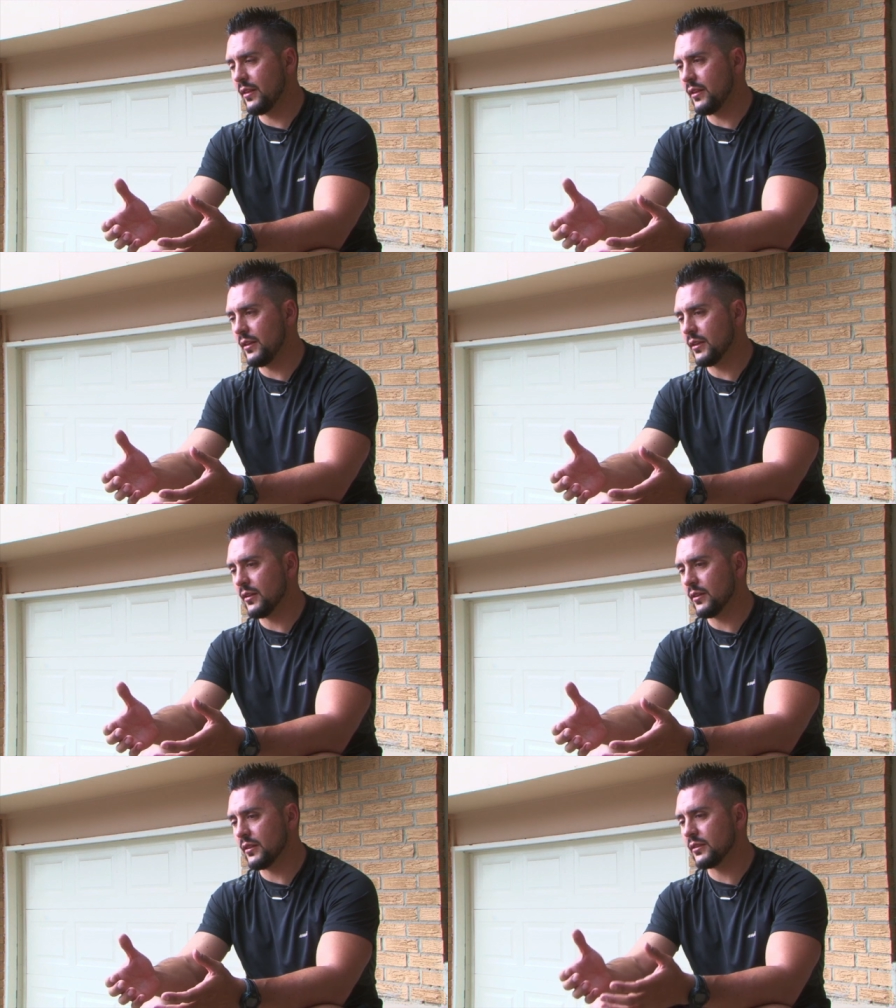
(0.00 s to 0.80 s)
the
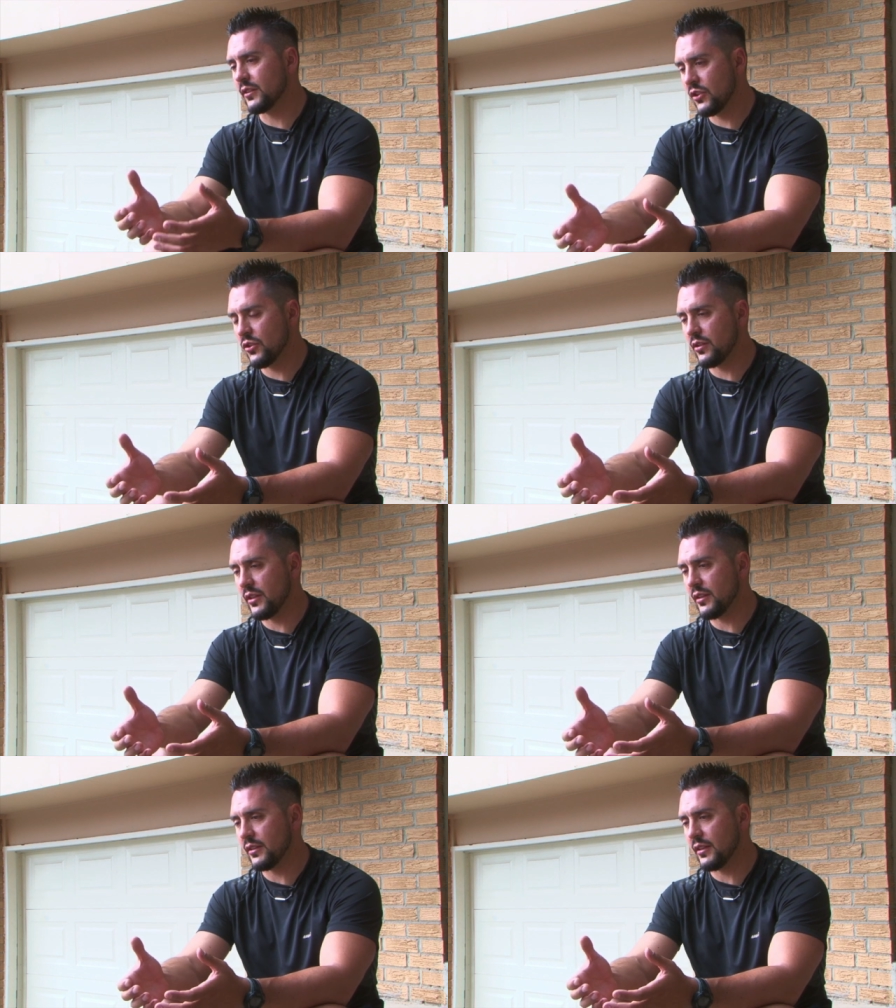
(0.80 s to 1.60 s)

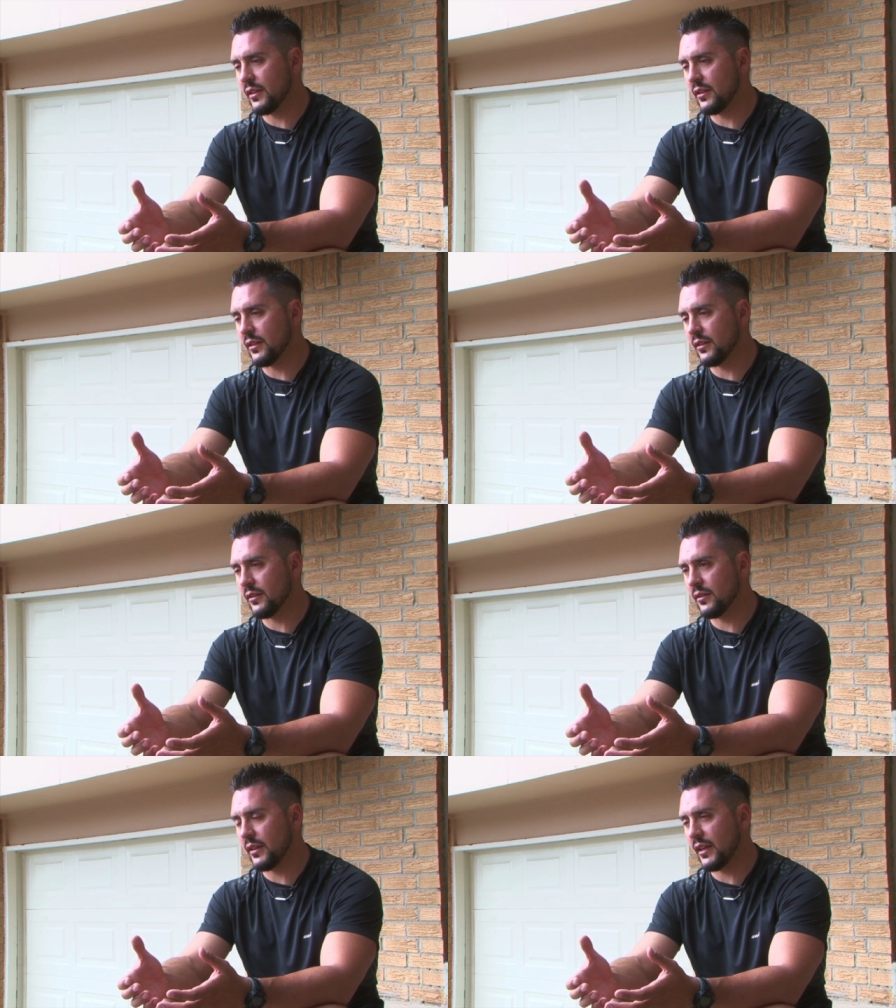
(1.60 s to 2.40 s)
security and
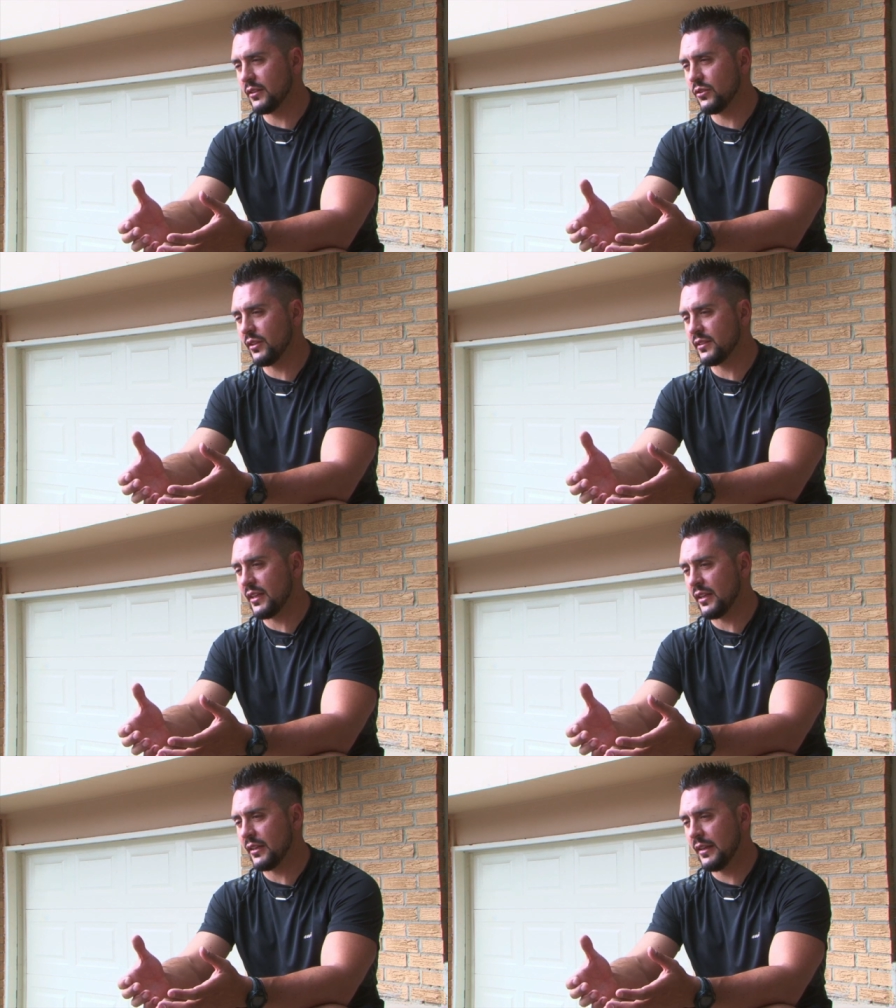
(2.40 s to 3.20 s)
the I guess you could
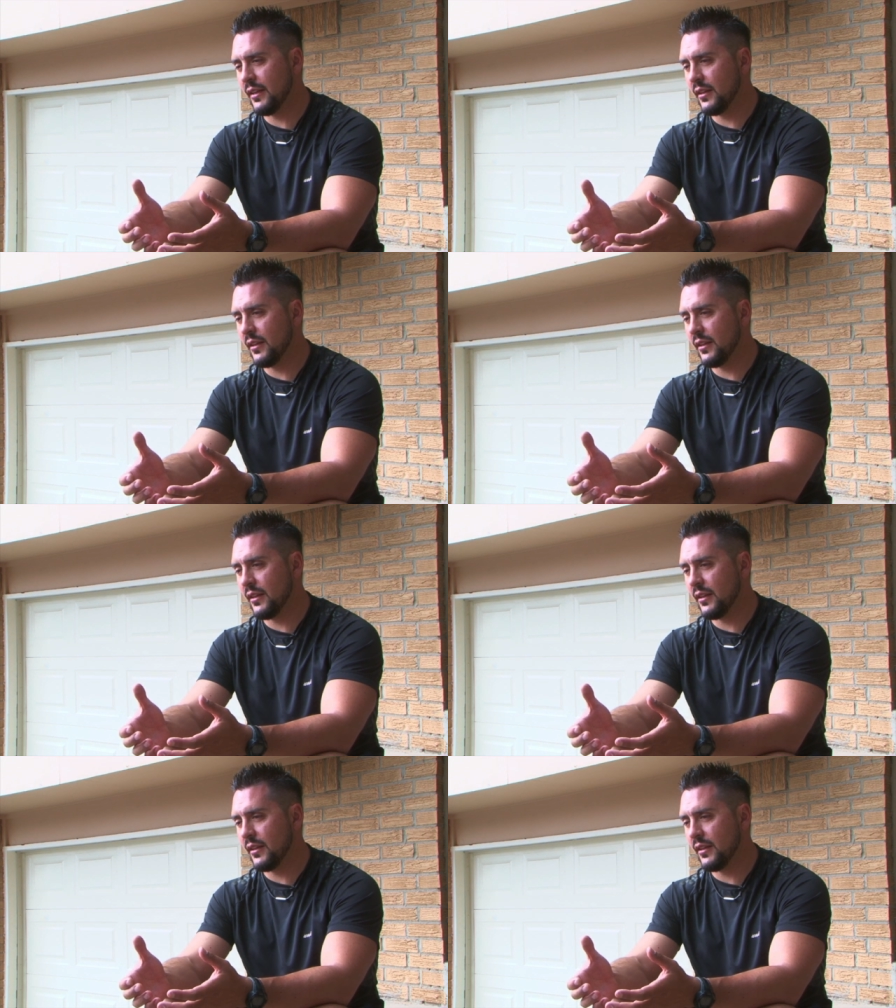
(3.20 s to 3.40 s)
say